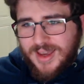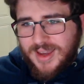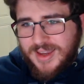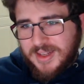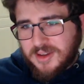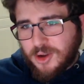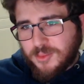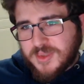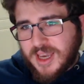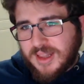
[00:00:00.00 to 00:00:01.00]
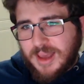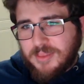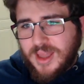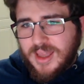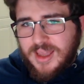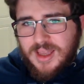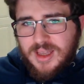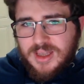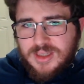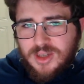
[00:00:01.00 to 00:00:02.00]
in GNOME's GitLab.
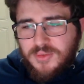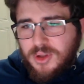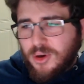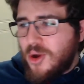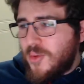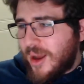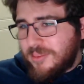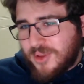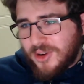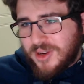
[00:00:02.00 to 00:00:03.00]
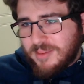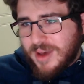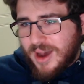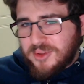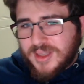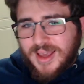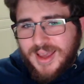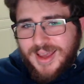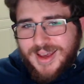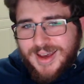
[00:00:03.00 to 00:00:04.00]
So if you don't know what I'm talking about,
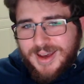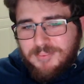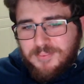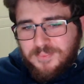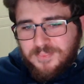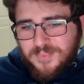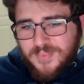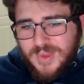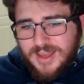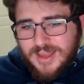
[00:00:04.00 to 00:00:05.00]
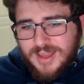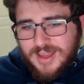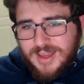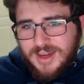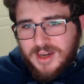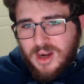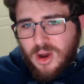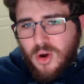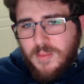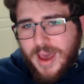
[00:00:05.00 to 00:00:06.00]
GNOME
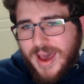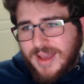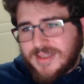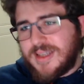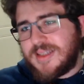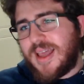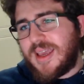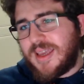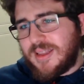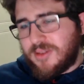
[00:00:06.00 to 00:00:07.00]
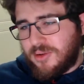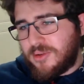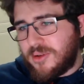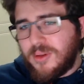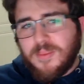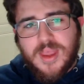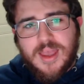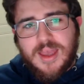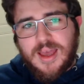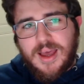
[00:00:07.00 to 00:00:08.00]
has this like internal
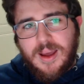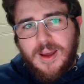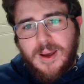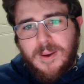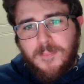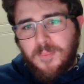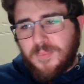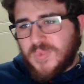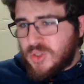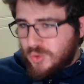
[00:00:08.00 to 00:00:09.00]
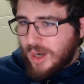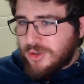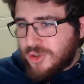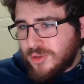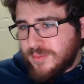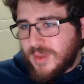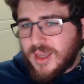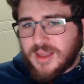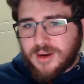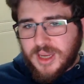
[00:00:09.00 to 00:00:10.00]
structure
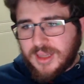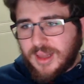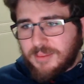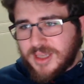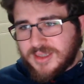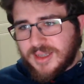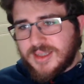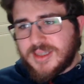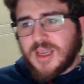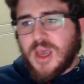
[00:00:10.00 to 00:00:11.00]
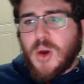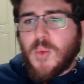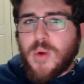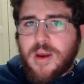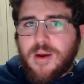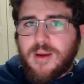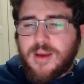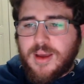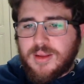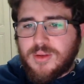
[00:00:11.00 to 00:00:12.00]
in their GitLab instance
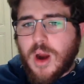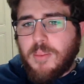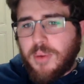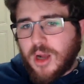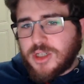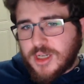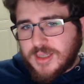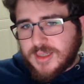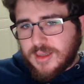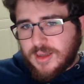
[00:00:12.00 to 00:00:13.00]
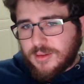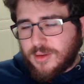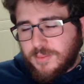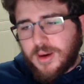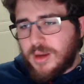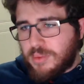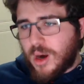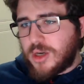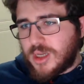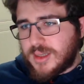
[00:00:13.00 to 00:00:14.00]
where there are third-party
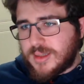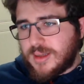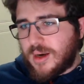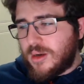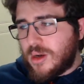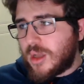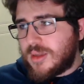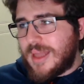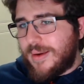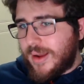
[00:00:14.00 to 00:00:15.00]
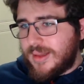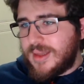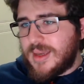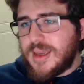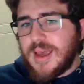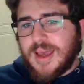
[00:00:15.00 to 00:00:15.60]
projects that are not directly